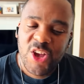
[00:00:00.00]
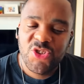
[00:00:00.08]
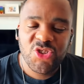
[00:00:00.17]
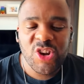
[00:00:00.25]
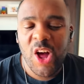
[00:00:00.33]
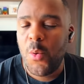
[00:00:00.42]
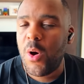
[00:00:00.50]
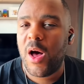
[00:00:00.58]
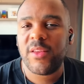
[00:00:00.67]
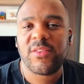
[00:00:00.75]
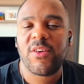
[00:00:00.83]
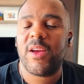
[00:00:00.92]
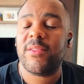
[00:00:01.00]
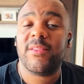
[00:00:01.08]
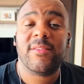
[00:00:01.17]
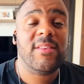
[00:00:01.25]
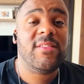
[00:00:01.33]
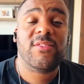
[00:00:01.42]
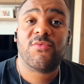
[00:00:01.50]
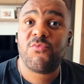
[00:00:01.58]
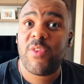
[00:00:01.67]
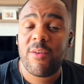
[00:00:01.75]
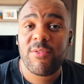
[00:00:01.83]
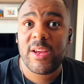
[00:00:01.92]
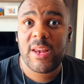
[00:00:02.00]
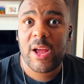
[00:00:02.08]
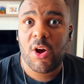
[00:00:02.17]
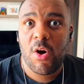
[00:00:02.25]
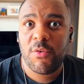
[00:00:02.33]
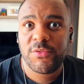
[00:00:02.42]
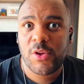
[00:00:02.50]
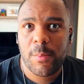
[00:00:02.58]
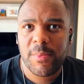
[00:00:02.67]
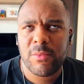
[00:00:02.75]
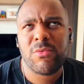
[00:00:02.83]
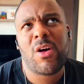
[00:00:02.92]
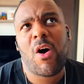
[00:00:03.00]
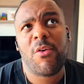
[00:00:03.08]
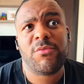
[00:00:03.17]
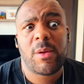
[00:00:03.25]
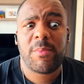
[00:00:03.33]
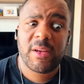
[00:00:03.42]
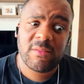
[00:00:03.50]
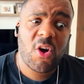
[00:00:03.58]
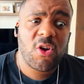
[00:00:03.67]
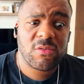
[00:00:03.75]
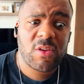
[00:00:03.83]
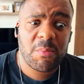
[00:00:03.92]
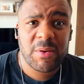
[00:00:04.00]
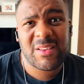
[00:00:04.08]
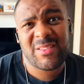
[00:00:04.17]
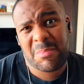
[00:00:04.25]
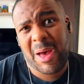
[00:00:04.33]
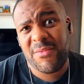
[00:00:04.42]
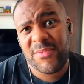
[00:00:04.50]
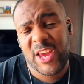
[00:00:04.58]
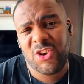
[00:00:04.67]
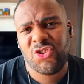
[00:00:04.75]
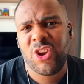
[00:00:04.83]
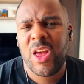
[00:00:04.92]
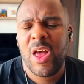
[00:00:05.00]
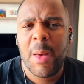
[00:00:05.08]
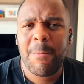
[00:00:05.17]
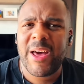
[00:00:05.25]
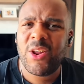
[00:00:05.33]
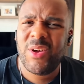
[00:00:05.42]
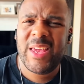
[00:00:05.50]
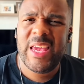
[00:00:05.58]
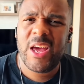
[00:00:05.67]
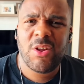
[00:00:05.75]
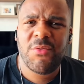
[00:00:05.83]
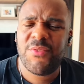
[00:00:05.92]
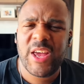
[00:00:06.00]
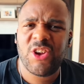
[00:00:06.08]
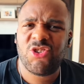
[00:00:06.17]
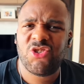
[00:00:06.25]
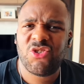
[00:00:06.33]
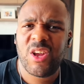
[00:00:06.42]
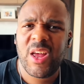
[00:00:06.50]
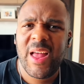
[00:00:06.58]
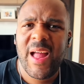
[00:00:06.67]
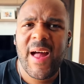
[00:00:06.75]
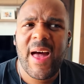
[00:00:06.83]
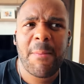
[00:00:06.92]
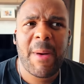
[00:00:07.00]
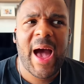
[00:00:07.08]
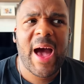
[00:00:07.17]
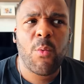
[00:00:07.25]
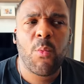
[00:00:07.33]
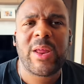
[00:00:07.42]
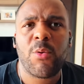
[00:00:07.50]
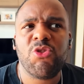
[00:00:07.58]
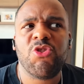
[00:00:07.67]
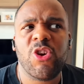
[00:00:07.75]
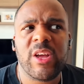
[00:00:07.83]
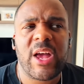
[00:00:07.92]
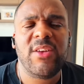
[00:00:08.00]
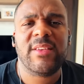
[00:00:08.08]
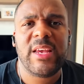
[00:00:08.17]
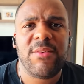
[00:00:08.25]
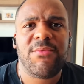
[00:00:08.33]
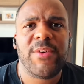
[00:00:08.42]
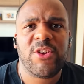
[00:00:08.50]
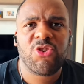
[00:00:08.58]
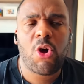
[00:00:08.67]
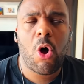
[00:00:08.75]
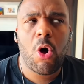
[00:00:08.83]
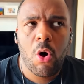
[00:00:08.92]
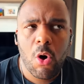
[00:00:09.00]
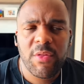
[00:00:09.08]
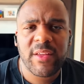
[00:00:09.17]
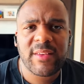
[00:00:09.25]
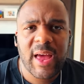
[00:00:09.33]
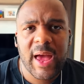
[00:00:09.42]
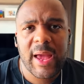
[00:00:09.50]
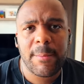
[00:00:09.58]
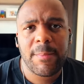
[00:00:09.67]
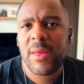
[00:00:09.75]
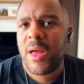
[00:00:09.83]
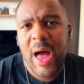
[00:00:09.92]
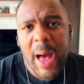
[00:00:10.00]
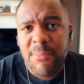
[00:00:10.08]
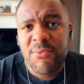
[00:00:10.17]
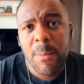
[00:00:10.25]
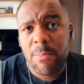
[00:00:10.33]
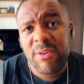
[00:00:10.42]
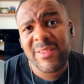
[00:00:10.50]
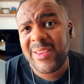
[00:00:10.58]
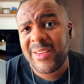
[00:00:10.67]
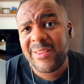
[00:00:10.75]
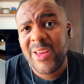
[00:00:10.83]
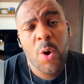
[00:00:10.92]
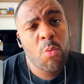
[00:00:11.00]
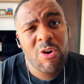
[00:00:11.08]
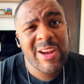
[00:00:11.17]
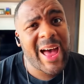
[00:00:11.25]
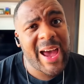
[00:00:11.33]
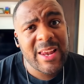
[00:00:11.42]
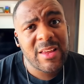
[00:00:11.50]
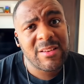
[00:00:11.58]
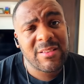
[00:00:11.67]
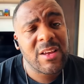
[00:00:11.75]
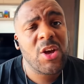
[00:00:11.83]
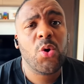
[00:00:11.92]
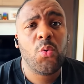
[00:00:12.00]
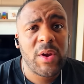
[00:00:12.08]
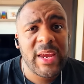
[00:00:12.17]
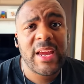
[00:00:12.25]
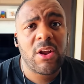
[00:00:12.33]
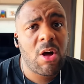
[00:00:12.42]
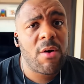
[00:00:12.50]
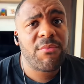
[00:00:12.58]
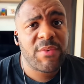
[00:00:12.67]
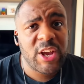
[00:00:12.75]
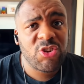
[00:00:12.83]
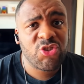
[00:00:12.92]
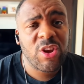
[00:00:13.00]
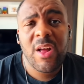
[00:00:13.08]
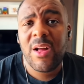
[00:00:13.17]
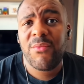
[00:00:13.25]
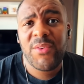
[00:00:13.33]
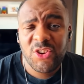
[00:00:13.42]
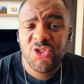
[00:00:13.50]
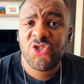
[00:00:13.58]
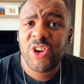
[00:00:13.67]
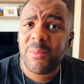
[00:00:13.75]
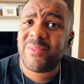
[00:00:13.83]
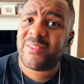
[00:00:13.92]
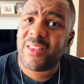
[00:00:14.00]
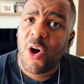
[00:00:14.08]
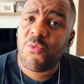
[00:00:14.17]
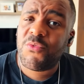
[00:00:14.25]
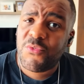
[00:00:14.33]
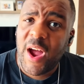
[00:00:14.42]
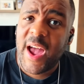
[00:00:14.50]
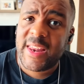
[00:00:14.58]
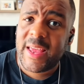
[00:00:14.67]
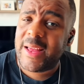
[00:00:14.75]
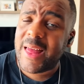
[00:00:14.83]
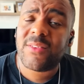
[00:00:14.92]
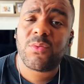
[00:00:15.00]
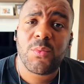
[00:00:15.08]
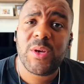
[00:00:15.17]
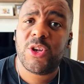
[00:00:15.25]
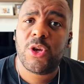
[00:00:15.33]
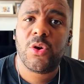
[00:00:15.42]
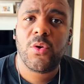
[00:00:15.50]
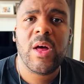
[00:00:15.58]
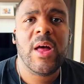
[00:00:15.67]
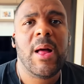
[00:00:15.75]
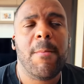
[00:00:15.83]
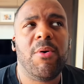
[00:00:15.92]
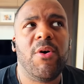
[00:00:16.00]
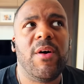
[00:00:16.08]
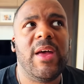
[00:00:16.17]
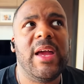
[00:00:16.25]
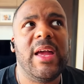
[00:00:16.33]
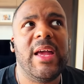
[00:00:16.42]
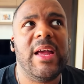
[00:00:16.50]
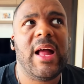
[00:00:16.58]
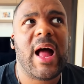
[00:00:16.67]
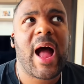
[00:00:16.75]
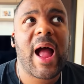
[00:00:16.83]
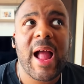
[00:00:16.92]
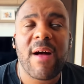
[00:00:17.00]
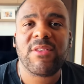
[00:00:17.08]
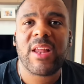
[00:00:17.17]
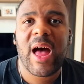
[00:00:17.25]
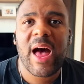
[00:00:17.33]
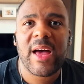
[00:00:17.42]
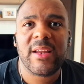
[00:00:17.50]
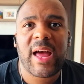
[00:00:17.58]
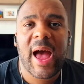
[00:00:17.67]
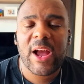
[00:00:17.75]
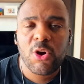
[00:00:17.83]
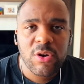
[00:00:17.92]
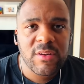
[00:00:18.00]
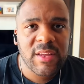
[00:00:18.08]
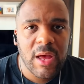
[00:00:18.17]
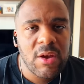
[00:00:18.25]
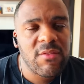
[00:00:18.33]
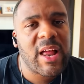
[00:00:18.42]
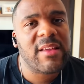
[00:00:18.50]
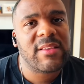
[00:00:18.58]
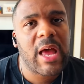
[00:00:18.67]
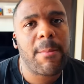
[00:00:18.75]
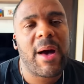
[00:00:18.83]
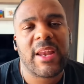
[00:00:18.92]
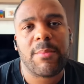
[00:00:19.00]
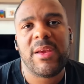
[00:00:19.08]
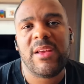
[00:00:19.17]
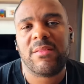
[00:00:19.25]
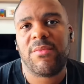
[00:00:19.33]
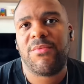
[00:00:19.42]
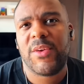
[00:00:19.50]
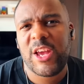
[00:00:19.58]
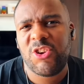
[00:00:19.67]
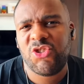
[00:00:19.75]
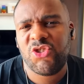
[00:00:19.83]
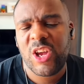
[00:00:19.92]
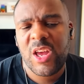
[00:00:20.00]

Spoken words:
Do you know what? Sorry, this is very like off topic. Well, not off topic, it's on topic, it's about fish. But I don't eat enough fish. When I was younger, I used to eat fish all the time. I'm from Britain. We're an island. We eat a lot of fish. Fish and chips on Friday. That's what we do. But I couldn't tell you the last time I had a piece of fish.